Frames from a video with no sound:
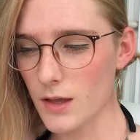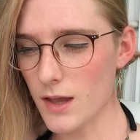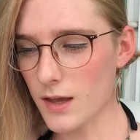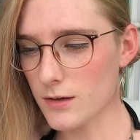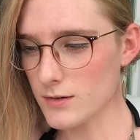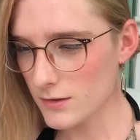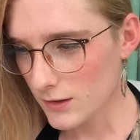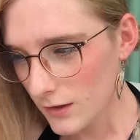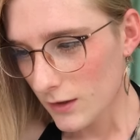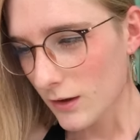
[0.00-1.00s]
and
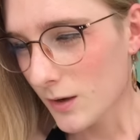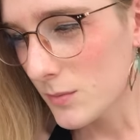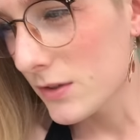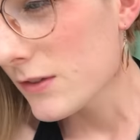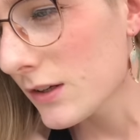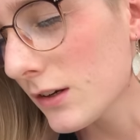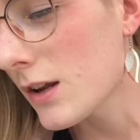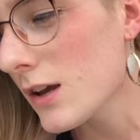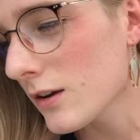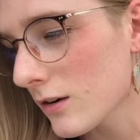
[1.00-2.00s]
I'm just sitting
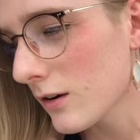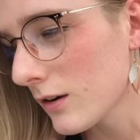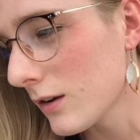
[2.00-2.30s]
here,